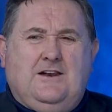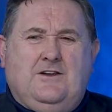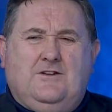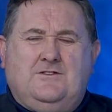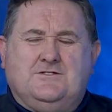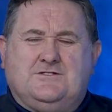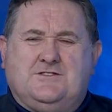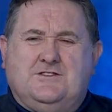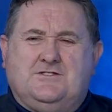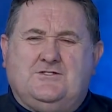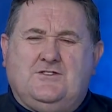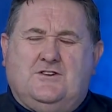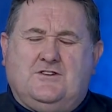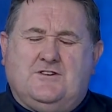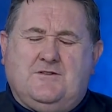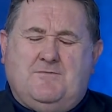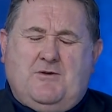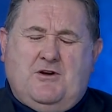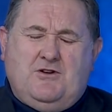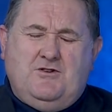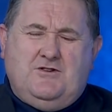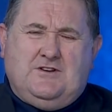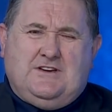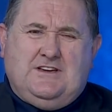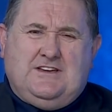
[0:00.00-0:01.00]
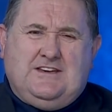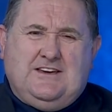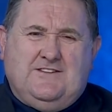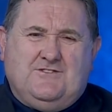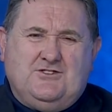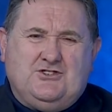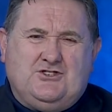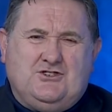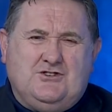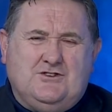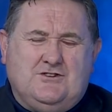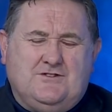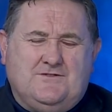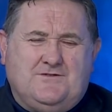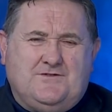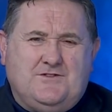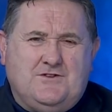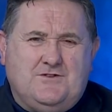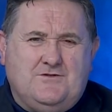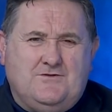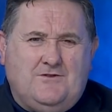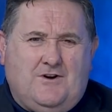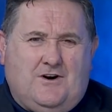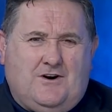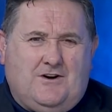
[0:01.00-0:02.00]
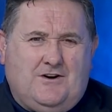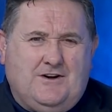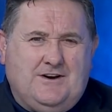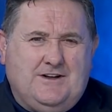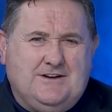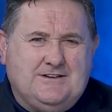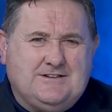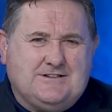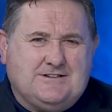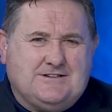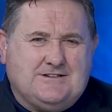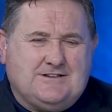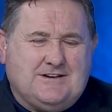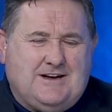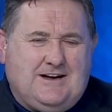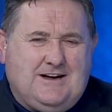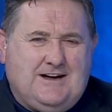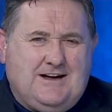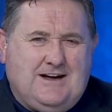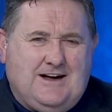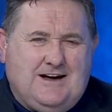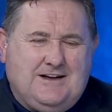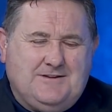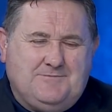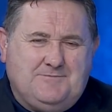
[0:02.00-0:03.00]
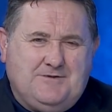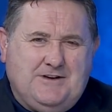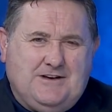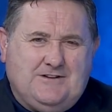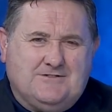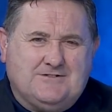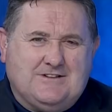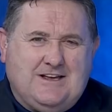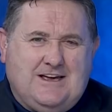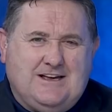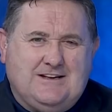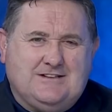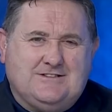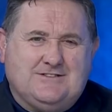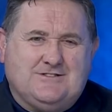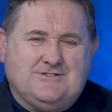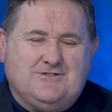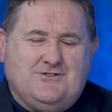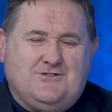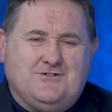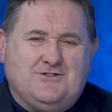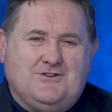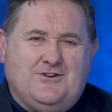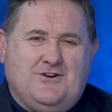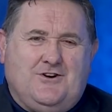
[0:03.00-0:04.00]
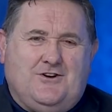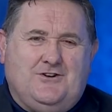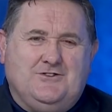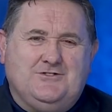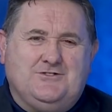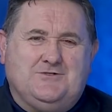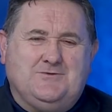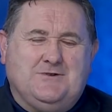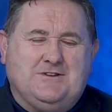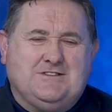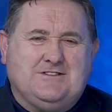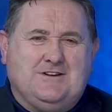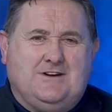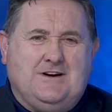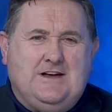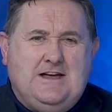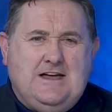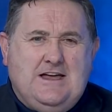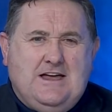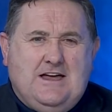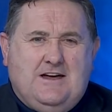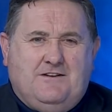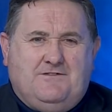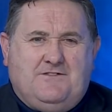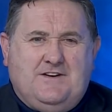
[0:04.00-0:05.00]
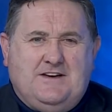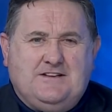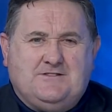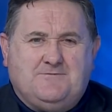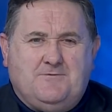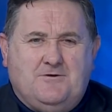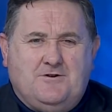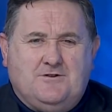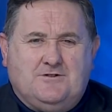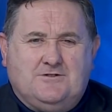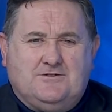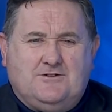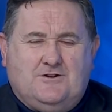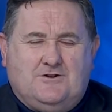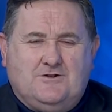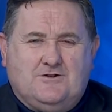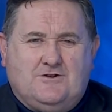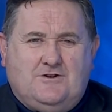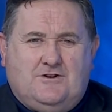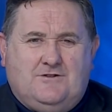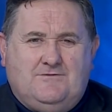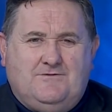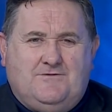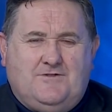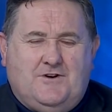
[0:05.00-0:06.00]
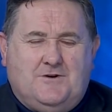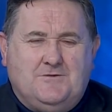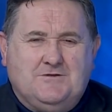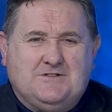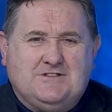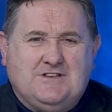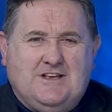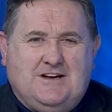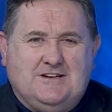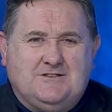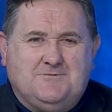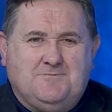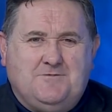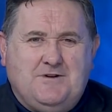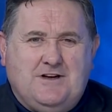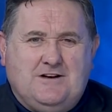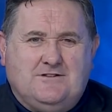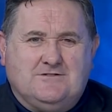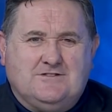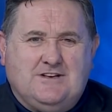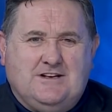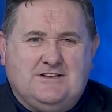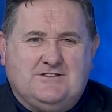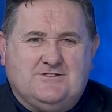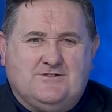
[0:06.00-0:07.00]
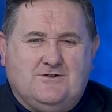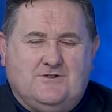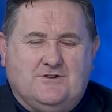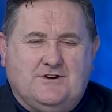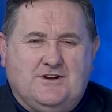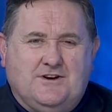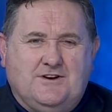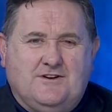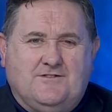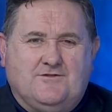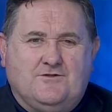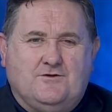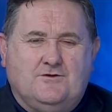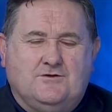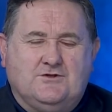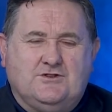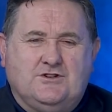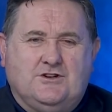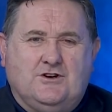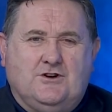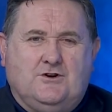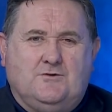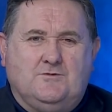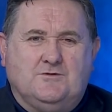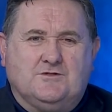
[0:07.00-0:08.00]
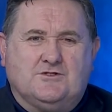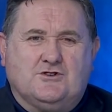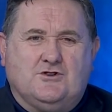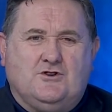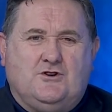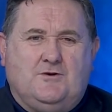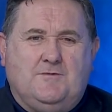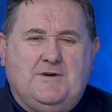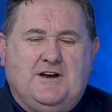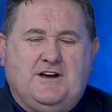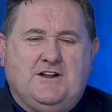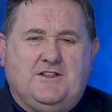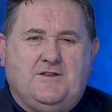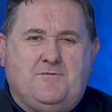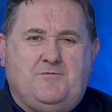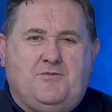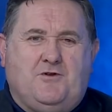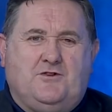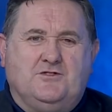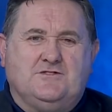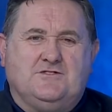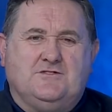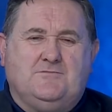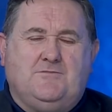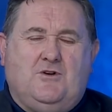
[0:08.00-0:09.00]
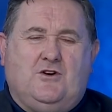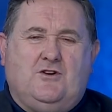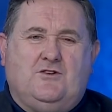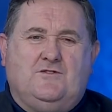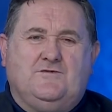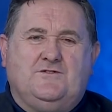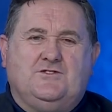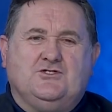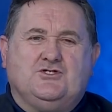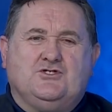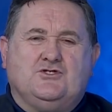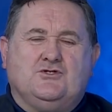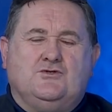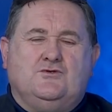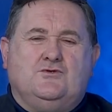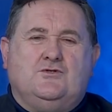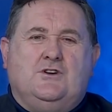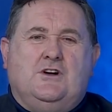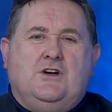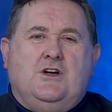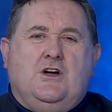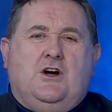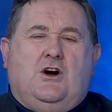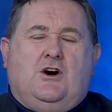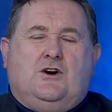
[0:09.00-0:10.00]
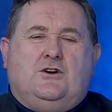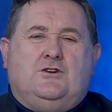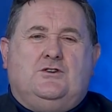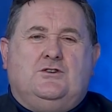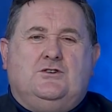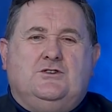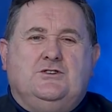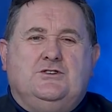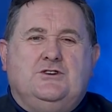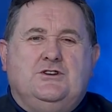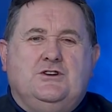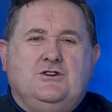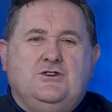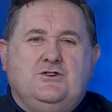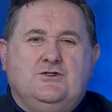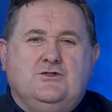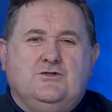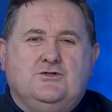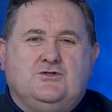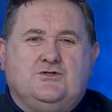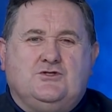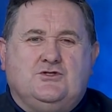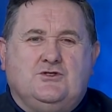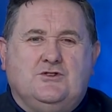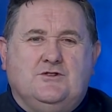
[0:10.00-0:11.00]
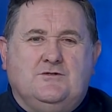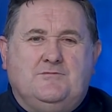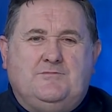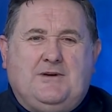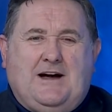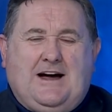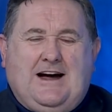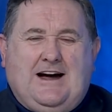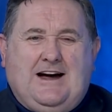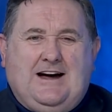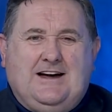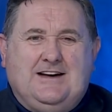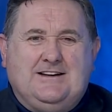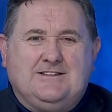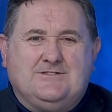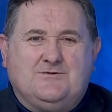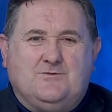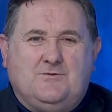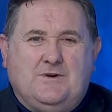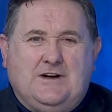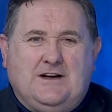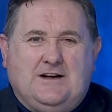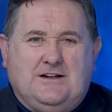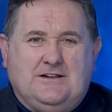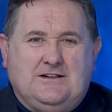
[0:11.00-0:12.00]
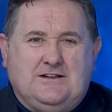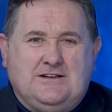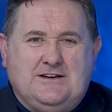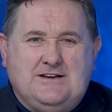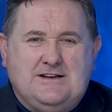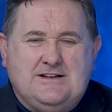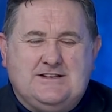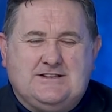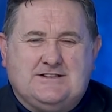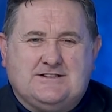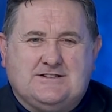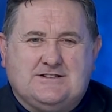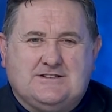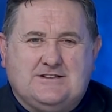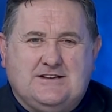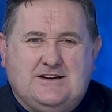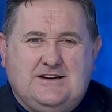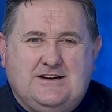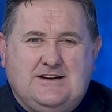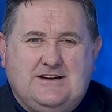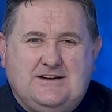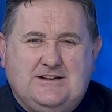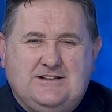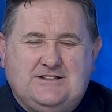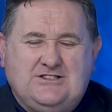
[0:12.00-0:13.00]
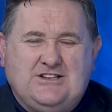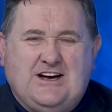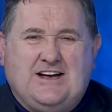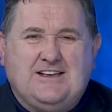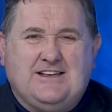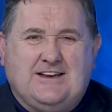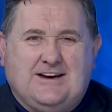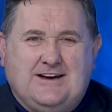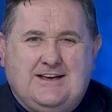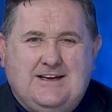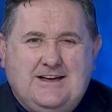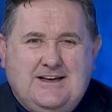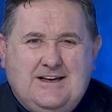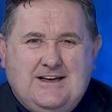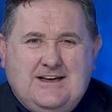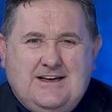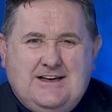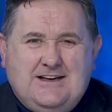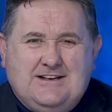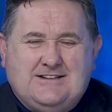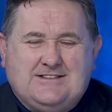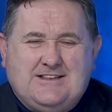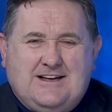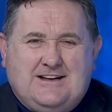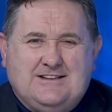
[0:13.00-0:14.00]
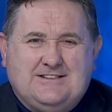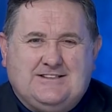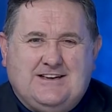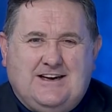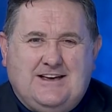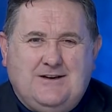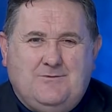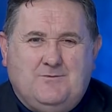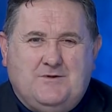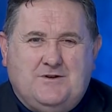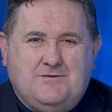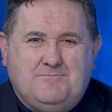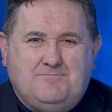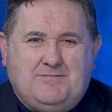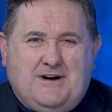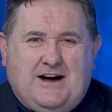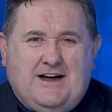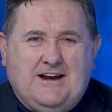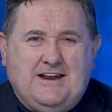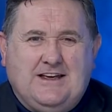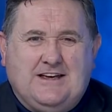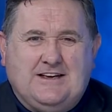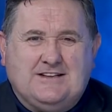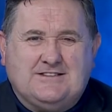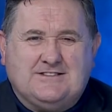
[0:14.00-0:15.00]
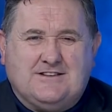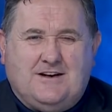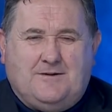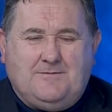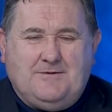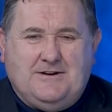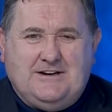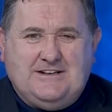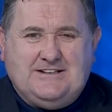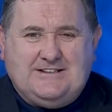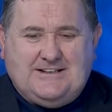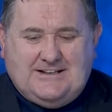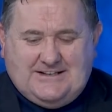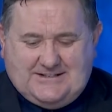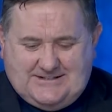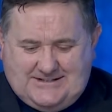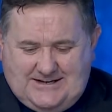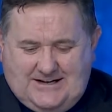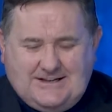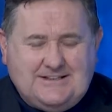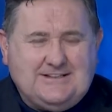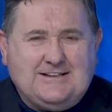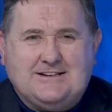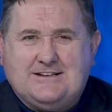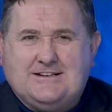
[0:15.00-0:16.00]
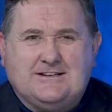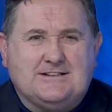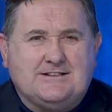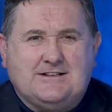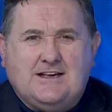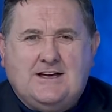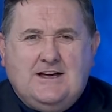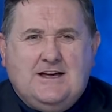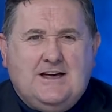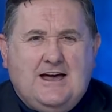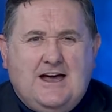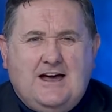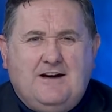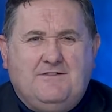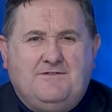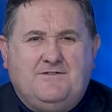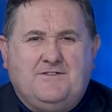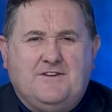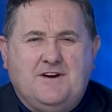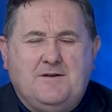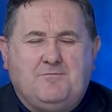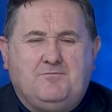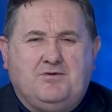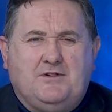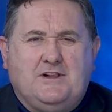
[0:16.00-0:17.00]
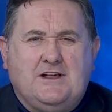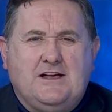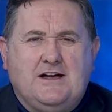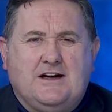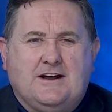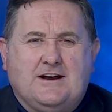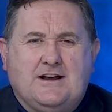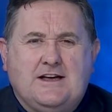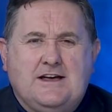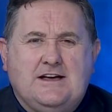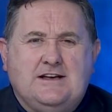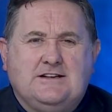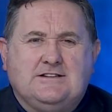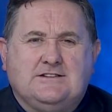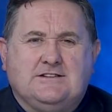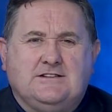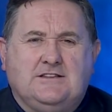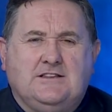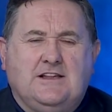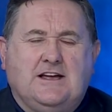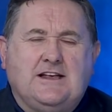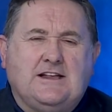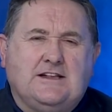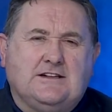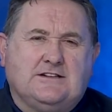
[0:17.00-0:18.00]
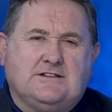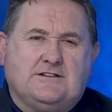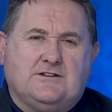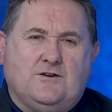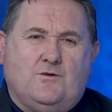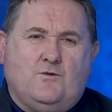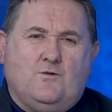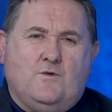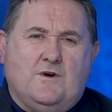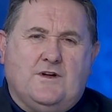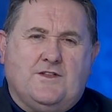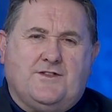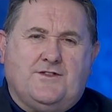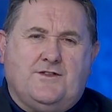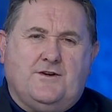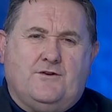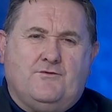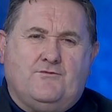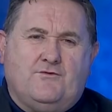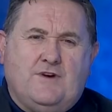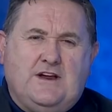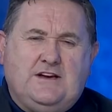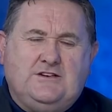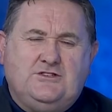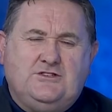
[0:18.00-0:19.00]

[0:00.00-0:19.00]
lots to talk about. You can give us your view on it at PLZ Soccer on Twitter, facebook.com/PLZ Soccer. And of course, you can always comment at the bottom of the show on YouTube as well. It's January. It's that time when Barry gets up and he's excited as every player is linked with